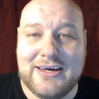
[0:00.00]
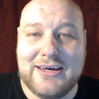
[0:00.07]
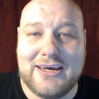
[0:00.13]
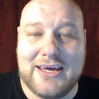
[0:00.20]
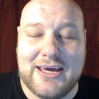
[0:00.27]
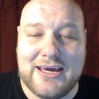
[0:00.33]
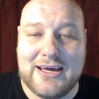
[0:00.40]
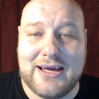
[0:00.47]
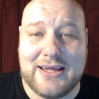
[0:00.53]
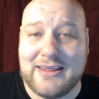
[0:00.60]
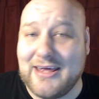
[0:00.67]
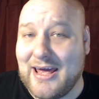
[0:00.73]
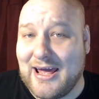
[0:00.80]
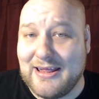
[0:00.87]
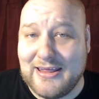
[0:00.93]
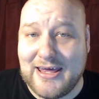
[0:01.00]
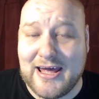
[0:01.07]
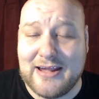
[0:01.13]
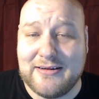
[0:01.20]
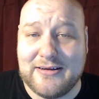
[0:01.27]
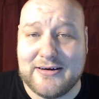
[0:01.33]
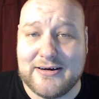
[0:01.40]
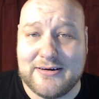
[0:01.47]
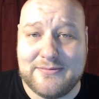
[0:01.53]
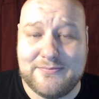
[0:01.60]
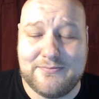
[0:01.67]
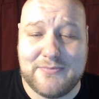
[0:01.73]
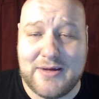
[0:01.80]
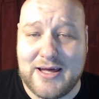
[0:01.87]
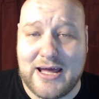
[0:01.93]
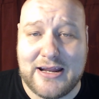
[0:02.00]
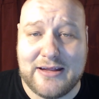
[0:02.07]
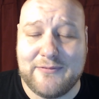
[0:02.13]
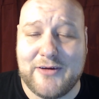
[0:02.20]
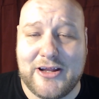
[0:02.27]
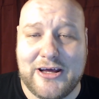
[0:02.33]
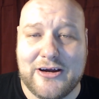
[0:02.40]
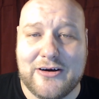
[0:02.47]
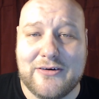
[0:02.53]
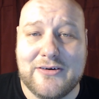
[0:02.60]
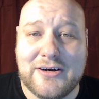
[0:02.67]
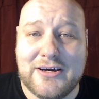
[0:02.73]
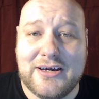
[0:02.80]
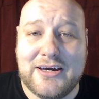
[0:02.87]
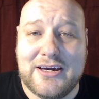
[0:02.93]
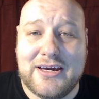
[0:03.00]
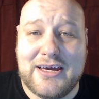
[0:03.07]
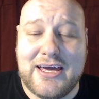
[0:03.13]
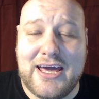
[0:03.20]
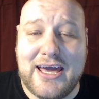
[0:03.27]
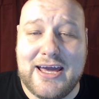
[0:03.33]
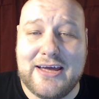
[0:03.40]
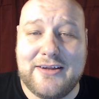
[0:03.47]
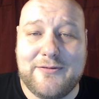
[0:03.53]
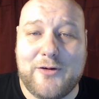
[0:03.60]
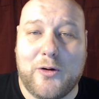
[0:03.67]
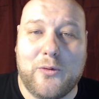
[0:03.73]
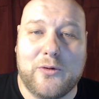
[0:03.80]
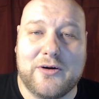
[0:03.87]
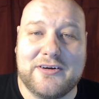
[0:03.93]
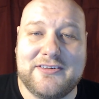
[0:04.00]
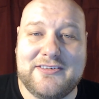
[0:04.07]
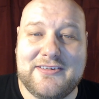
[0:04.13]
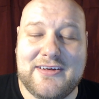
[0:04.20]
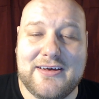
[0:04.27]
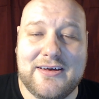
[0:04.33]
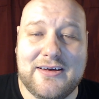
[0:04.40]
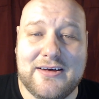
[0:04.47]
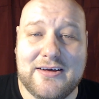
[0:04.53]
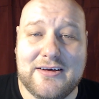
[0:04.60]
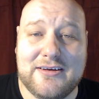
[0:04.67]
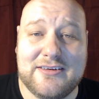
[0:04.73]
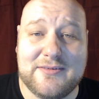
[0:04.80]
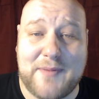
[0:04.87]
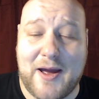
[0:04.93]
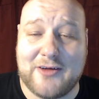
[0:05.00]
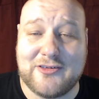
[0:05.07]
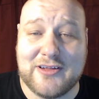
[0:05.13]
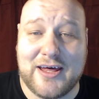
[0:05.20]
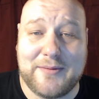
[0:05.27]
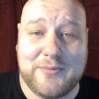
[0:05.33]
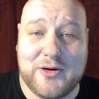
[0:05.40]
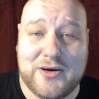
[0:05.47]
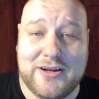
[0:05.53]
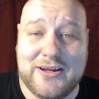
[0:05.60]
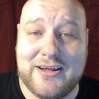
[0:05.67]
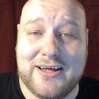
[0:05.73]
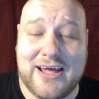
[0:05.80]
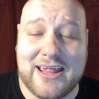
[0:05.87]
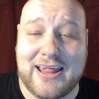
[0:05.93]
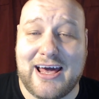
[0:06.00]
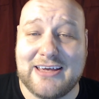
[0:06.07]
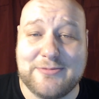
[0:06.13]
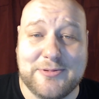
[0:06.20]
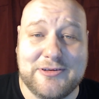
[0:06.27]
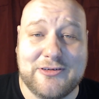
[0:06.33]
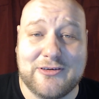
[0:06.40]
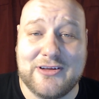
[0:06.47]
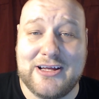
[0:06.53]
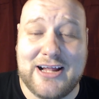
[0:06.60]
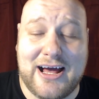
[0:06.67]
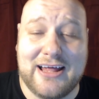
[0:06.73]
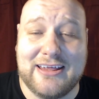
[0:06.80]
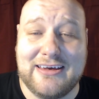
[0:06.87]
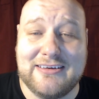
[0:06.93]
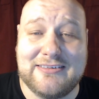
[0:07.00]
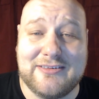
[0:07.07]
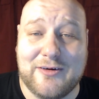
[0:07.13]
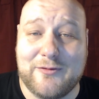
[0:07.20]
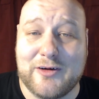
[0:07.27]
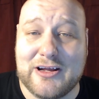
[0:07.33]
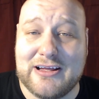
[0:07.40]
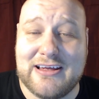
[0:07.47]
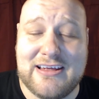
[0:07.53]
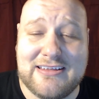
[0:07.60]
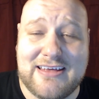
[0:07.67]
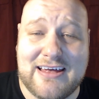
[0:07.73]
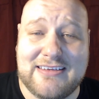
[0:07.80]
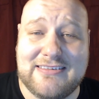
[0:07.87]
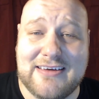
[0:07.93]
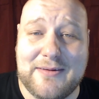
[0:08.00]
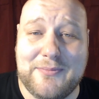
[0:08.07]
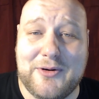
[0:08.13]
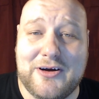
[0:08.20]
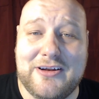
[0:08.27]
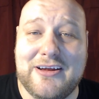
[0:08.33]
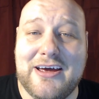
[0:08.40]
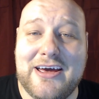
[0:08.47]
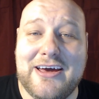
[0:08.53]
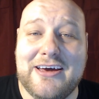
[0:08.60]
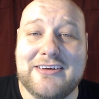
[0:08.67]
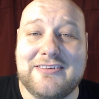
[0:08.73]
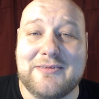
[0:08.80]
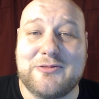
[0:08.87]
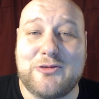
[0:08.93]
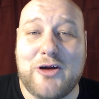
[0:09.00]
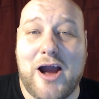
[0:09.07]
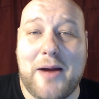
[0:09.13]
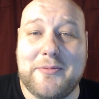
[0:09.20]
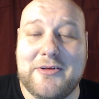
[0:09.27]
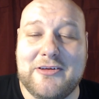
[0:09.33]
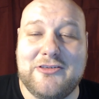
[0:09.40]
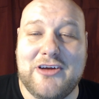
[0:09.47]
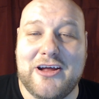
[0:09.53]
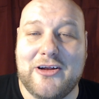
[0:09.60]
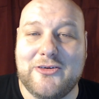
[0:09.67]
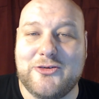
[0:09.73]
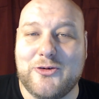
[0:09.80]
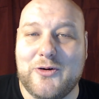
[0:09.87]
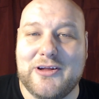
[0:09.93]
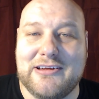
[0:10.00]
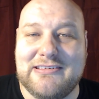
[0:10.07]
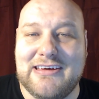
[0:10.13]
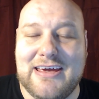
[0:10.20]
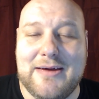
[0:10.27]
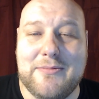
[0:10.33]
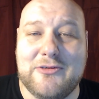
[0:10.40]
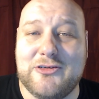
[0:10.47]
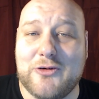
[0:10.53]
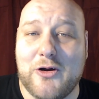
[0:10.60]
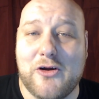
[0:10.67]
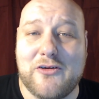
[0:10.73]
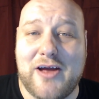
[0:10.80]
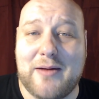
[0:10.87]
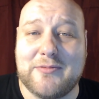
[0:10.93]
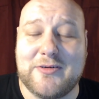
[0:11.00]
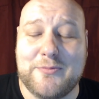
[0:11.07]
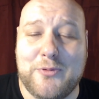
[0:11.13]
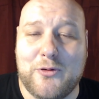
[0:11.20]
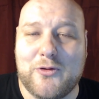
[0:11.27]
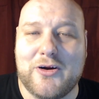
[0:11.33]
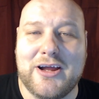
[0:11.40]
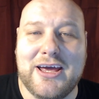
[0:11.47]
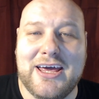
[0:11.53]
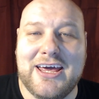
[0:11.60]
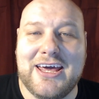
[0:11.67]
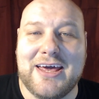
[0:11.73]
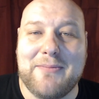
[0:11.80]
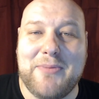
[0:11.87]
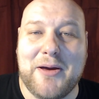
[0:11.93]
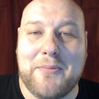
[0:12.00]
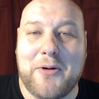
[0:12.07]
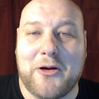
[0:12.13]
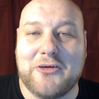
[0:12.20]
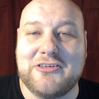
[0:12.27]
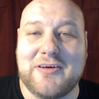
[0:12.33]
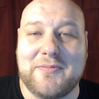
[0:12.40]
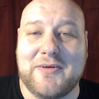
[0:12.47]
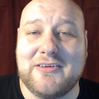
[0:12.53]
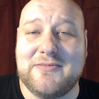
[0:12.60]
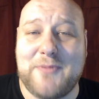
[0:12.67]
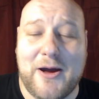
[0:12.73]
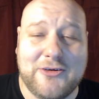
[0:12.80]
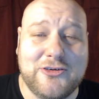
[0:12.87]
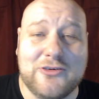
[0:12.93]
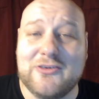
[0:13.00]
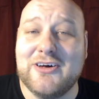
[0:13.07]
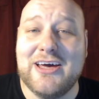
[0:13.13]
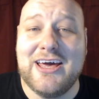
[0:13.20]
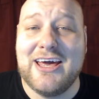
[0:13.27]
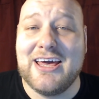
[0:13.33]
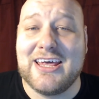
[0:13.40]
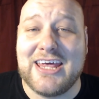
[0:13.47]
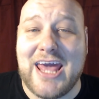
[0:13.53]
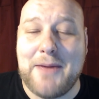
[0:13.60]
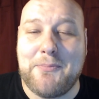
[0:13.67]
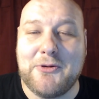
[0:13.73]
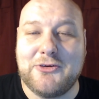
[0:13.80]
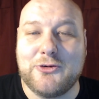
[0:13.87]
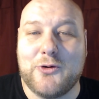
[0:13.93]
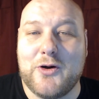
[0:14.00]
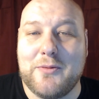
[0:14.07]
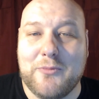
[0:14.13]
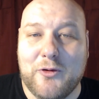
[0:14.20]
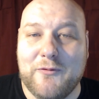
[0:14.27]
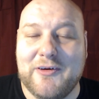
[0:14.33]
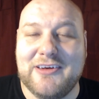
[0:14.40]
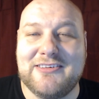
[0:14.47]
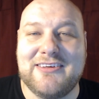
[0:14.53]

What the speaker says: the end of the video. And, of course, smash the like button. And last but certainly not least, don't forget to hit that sub button. Subscribe to the channel, join the team, show your damn support, and be a part of something special. Keep enjoying movies,